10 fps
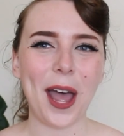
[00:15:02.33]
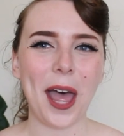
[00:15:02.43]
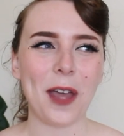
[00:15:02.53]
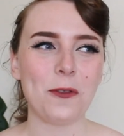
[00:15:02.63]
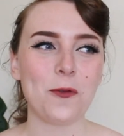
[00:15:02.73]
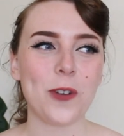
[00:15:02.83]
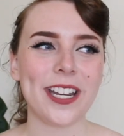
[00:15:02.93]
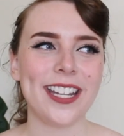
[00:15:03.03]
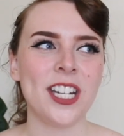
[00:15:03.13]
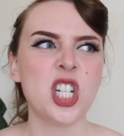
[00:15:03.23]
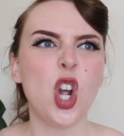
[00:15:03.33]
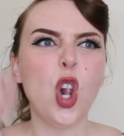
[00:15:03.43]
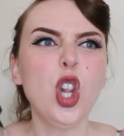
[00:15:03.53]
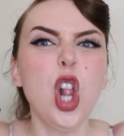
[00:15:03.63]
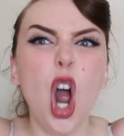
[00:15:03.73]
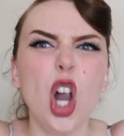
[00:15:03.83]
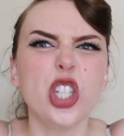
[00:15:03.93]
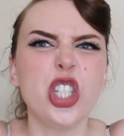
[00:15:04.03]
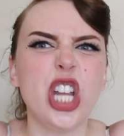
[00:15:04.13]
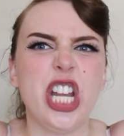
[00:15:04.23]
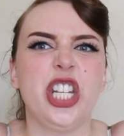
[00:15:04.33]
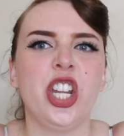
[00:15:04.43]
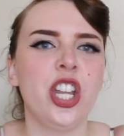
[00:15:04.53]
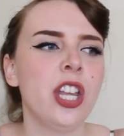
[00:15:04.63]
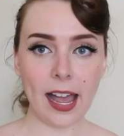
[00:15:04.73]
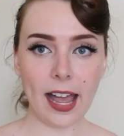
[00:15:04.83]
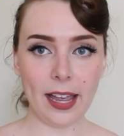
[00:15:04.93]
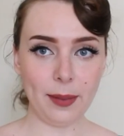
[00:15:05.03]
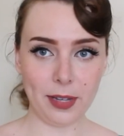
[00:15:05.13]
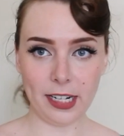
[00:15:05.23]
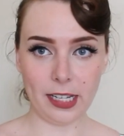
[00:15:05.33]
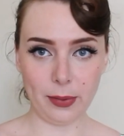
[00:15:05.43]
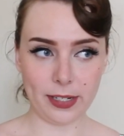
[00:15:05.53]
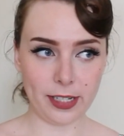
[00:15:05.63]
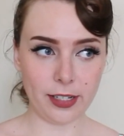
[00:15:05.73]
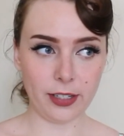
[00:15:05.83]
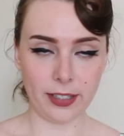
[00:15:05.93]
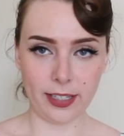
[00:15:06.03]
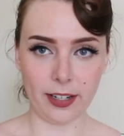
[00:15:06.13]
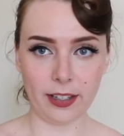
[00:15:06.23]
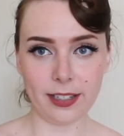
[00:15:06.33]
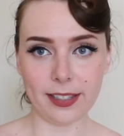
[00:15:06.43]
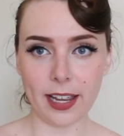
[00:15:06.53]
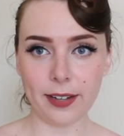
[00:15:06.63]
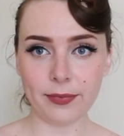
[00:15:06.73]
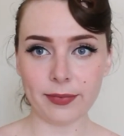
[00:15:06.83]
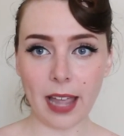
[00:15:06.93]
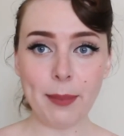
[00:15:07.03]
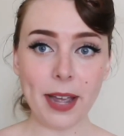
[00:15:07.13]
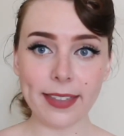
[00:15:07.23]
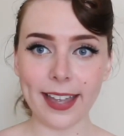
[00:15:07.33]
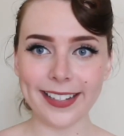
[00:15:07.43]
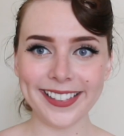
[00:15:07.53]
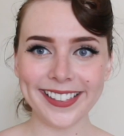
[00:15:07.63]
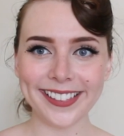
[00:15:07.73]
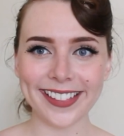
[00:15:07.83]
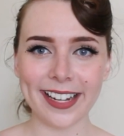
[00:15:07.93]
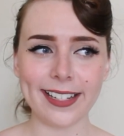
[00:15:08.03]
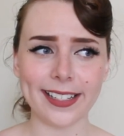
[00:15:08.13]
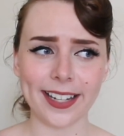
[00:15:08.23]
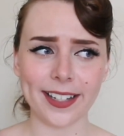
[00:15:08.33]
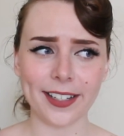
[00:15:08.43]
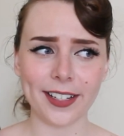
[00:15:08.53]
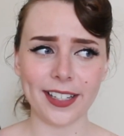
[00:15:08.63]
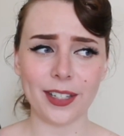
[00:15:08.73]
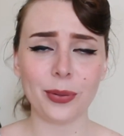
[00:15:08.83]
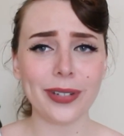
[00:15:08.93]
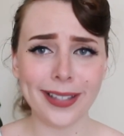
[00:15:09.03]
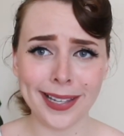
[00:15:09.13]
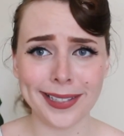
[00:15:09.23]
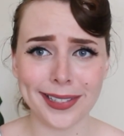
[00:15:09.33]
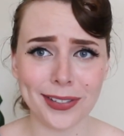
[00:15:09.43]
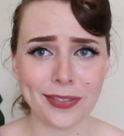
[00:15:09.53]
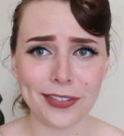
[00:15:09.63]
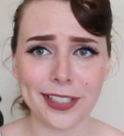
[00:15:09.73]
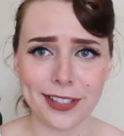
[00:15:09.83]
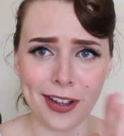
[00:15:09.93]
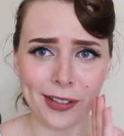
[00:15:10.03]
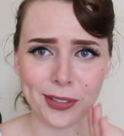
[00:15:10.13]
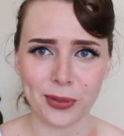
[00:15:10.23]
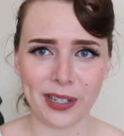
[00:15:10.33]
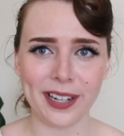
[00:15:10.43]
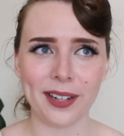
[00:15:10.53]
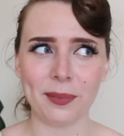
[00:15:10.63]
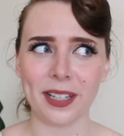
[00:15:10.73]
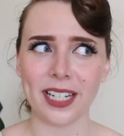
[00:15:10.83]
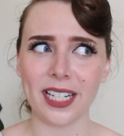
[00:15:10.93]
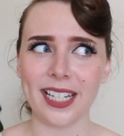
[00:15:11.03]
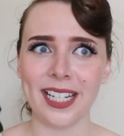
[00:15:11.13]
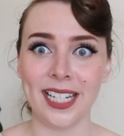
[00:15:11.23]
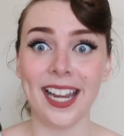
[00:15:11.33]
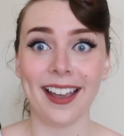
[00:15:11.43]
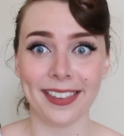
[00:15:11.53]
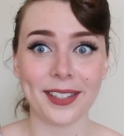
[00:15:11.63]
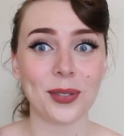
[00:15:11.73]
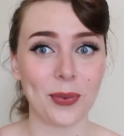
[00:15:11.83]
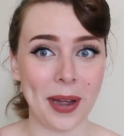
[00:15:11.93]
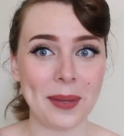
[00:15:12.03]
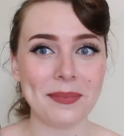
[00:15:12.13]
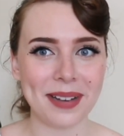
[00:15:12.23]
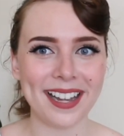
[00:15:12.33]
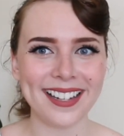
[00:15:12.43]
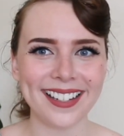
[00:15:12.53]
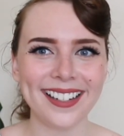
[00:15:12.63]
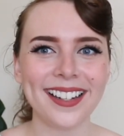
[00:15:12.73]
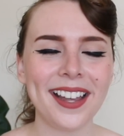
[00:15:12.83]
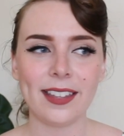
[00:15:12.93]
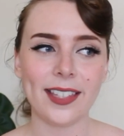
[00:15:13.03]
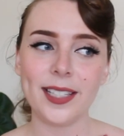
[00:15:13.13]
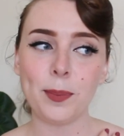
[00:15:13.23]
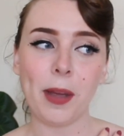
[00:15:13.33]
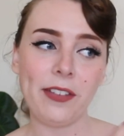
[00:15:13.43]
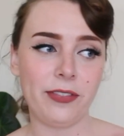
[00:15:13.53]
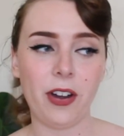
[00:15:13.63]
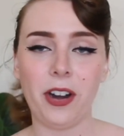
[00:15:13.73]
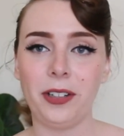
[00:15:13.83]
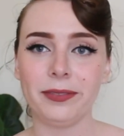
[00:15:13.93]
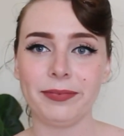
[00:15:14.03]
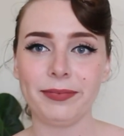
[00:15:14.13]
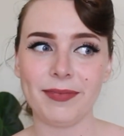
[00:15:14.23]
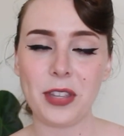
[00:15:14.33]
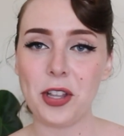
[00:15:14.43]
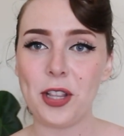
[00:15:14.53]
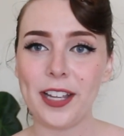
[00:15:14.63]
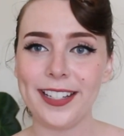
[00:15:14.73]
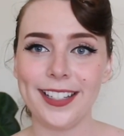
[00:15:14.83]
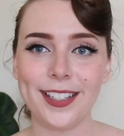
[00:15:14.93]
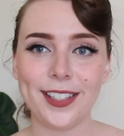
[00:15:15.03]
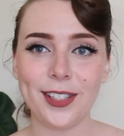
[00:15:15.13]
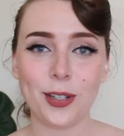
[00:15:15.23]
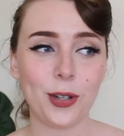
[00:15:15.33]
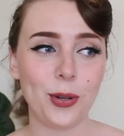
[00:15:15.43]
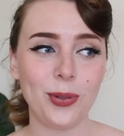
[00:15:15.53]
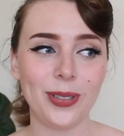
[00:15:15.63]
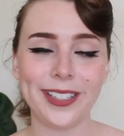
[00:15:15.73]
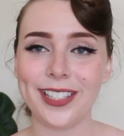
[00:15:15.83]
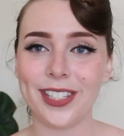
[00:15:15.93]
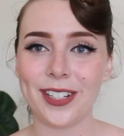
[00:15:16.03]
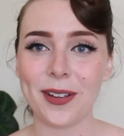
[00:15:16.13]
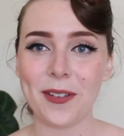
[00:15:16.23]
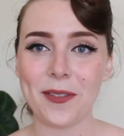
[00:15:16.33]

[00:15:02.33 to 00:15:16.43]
I freaking lost it! I immediately went to the till and said, I'm buying that. And he's like, you realize it's $50, right? And I'm like, yeah, that's why I'm buying it. This is by far the luckiest, coolest